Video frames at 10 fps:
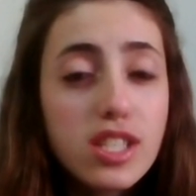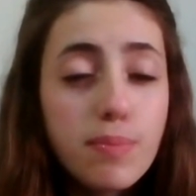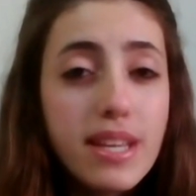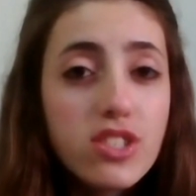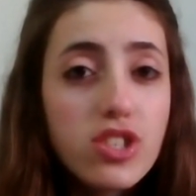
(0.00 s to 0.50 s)
in our
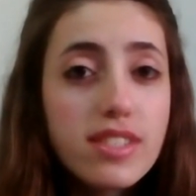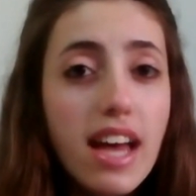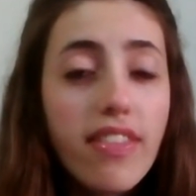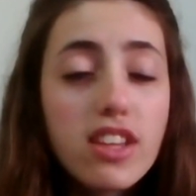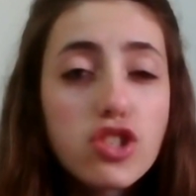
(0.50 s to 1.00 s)

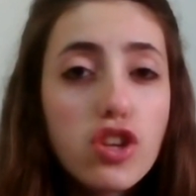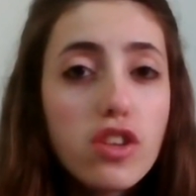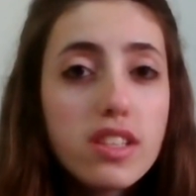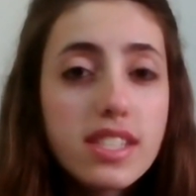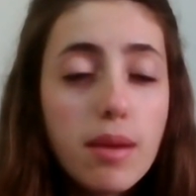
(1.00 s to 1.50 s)
speeches at the
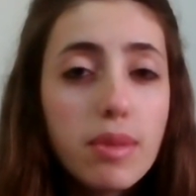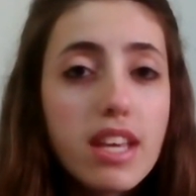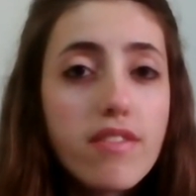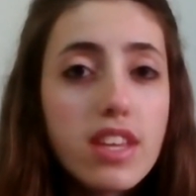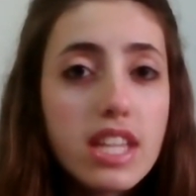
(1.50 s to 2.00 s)
General
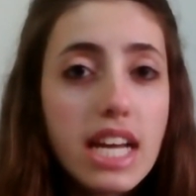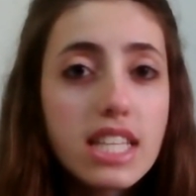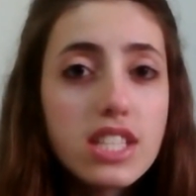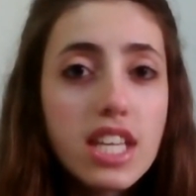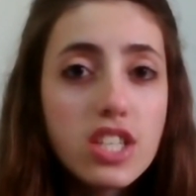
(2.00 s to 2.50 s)
Assembly of the
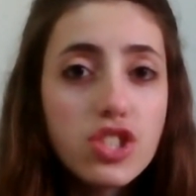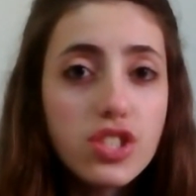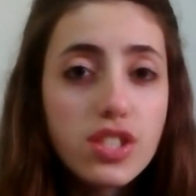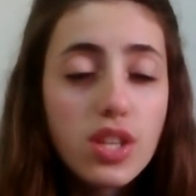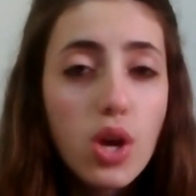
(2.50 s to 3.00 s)
United
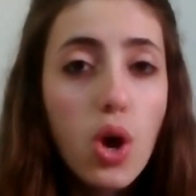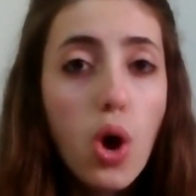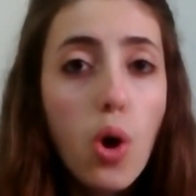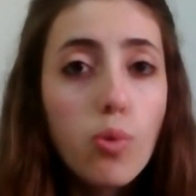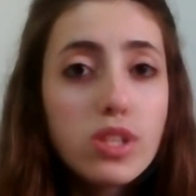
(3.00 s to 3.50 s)
Nations,
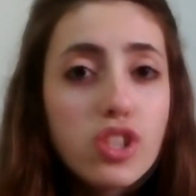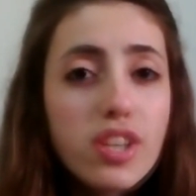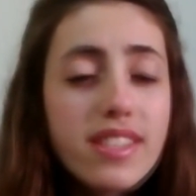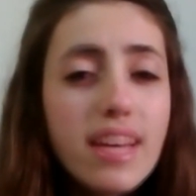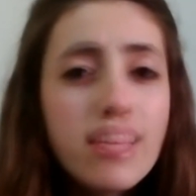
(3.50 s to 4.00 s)

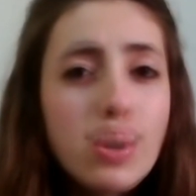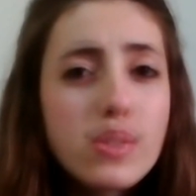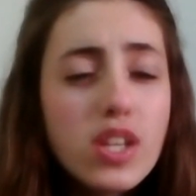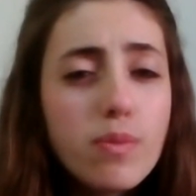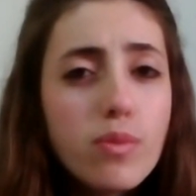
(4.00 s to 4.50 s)
that
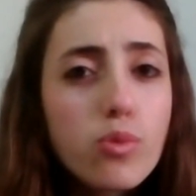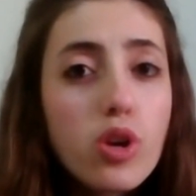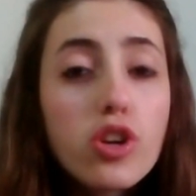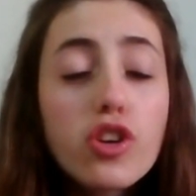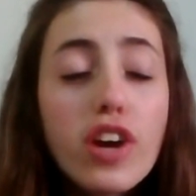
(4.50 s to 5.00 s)
podium,
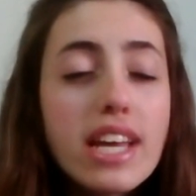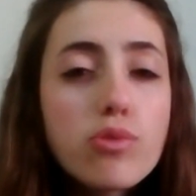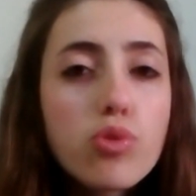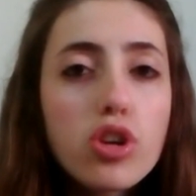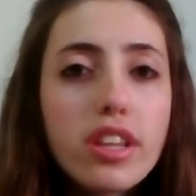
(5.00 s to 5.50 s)
where
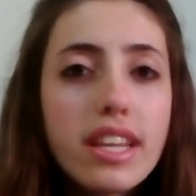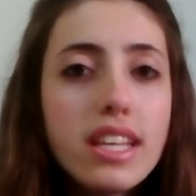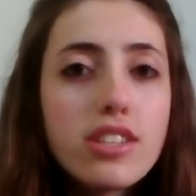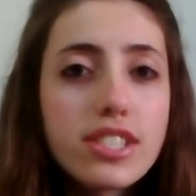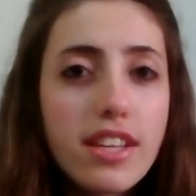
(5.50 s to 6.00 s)
great world
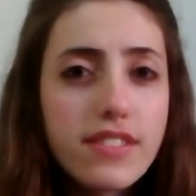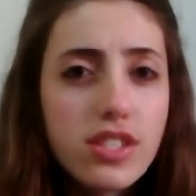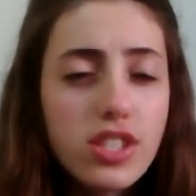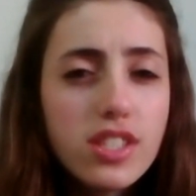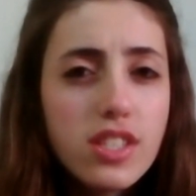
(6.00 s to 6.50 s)
leaders have
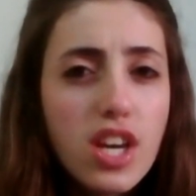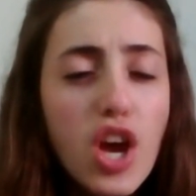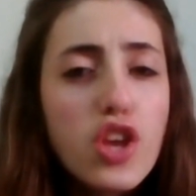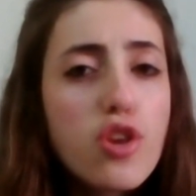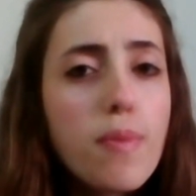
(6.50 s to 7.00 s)
stood,
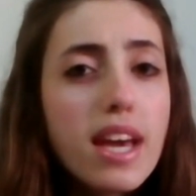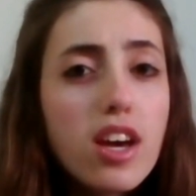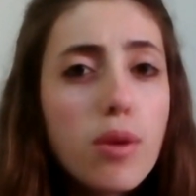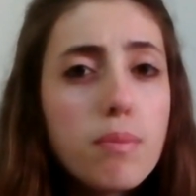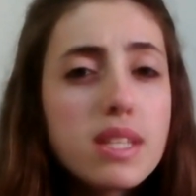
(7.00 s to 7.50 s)
you
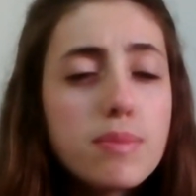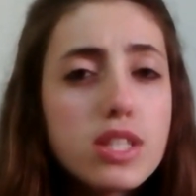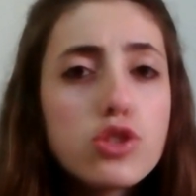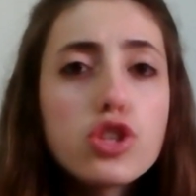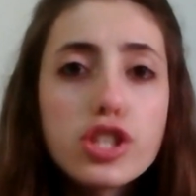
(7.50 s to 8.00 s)
make a
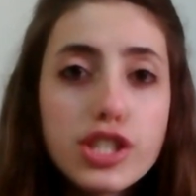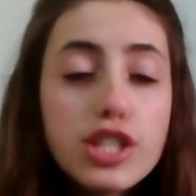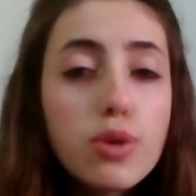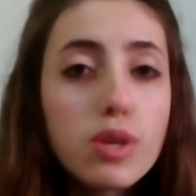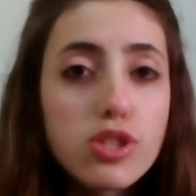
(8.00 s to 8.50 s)
commitment to
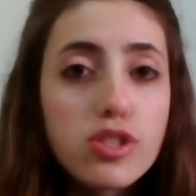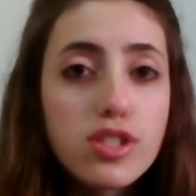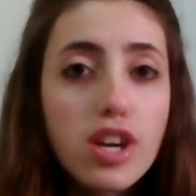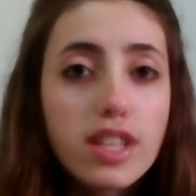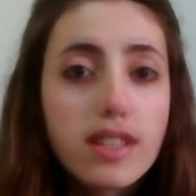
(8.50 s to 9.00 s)
continue what you
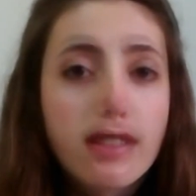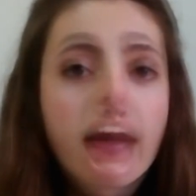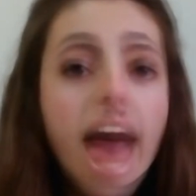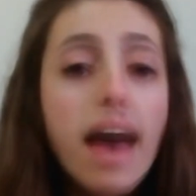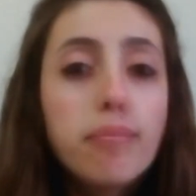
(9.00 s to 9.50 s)
started.
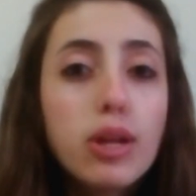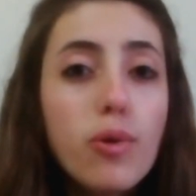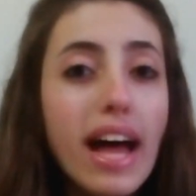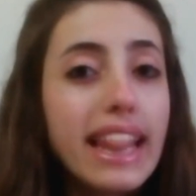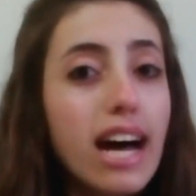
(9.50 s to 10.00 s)

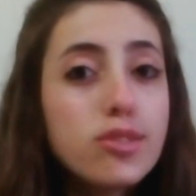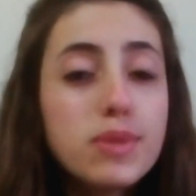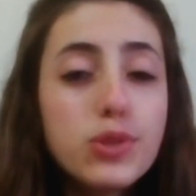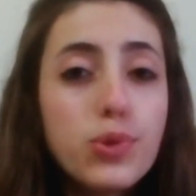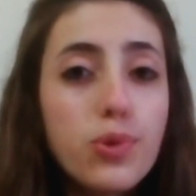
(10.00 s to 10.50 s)
MLOW allowed
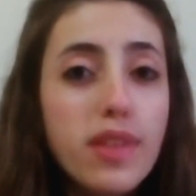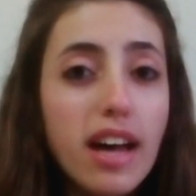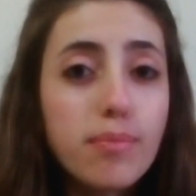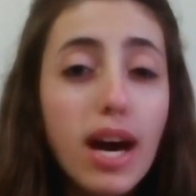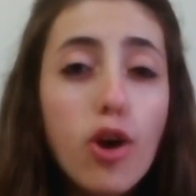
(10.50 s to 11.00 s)
me to do
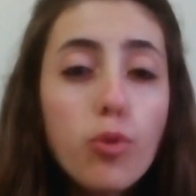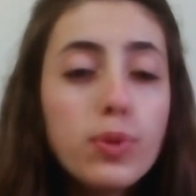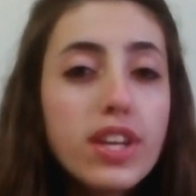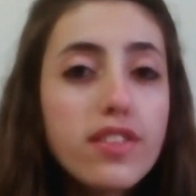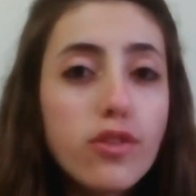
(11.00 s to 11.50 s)
that by
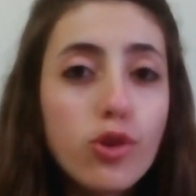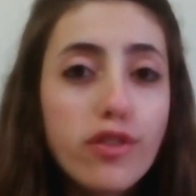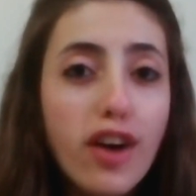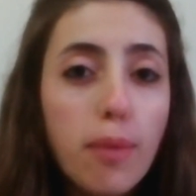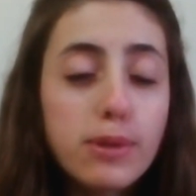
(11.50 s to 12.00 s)
opening the
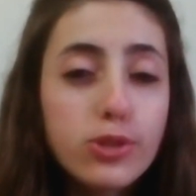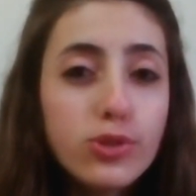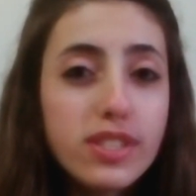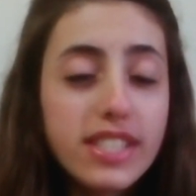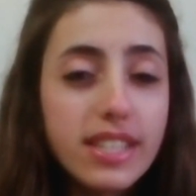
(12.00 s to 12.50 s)
door of
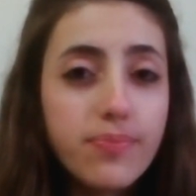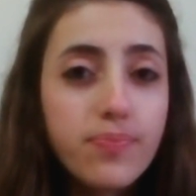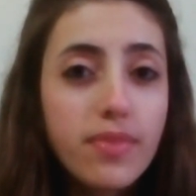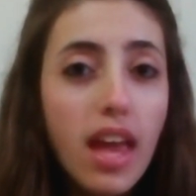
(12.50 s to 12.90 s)
opportunity.